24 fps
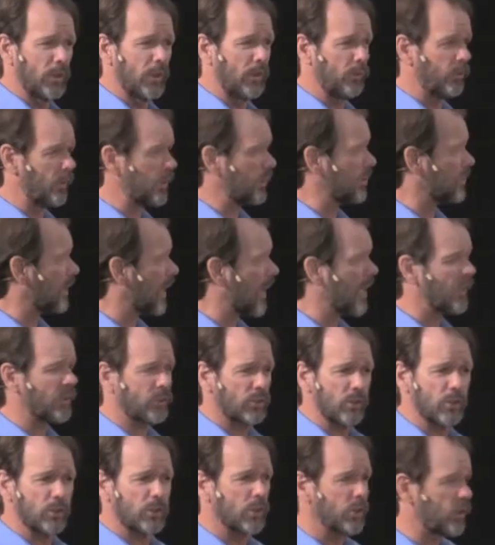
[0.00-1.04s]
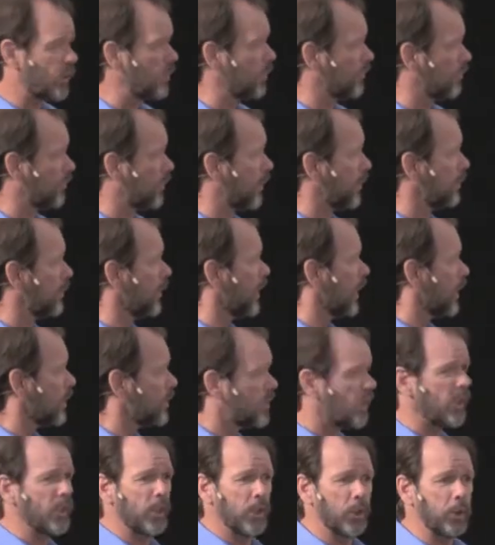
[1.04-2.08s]
with his eyes searching to and fro,
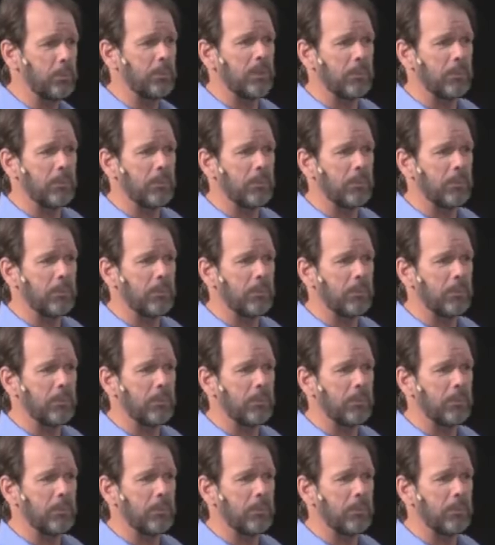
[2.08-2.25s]
seeing whom